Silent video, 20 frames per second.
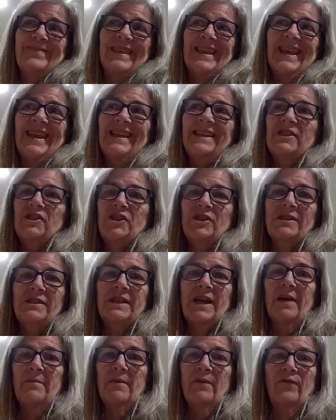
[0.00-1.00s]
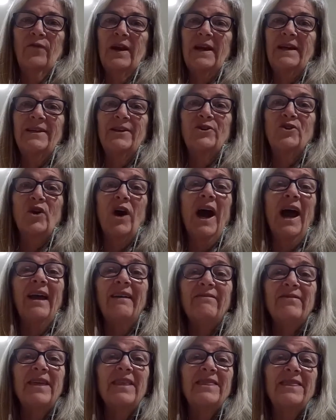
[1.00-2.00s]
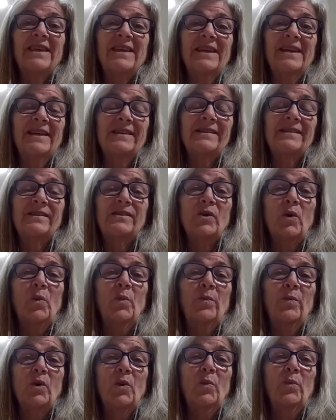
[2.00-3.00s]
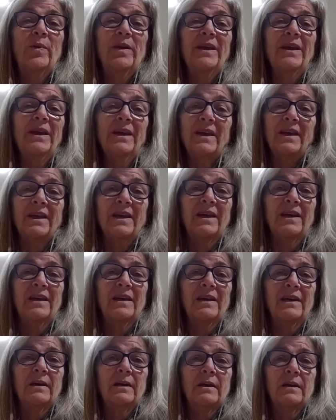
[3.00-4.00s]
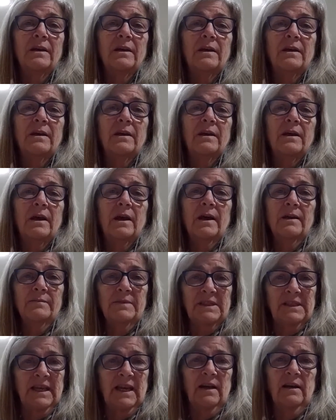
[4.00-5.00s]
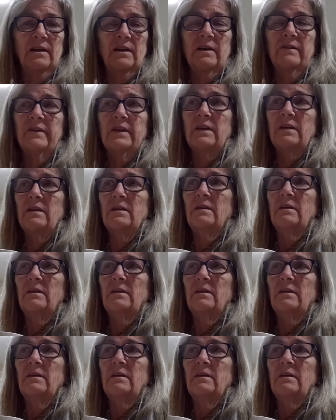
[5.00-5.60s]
It's just I'm afraid to drive the thing. It's so big. I'm scared of it.